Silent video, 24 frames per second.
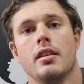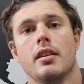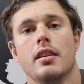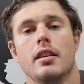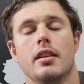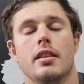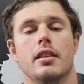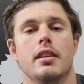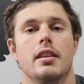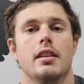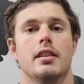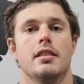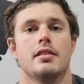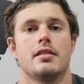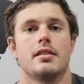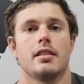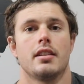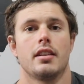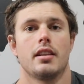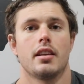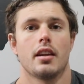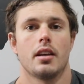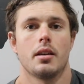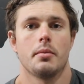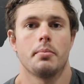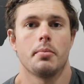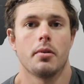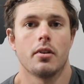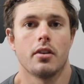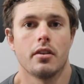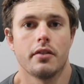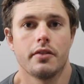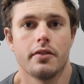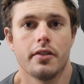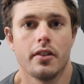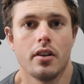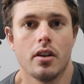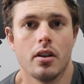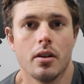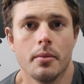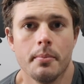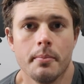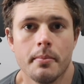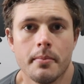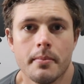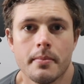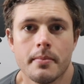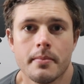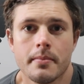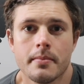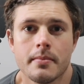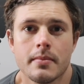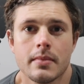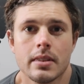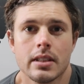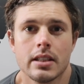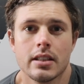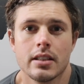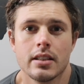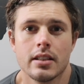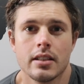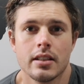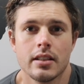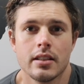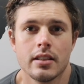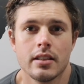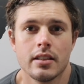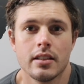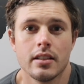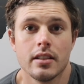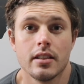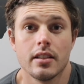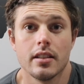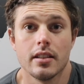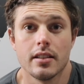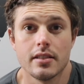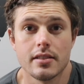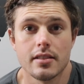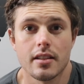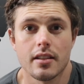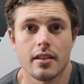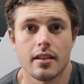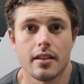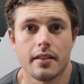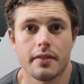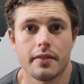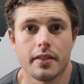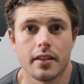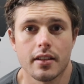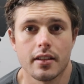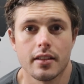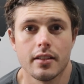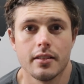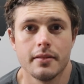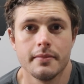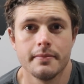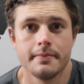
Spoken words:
in the Eastern Cape on a farm in South Africa.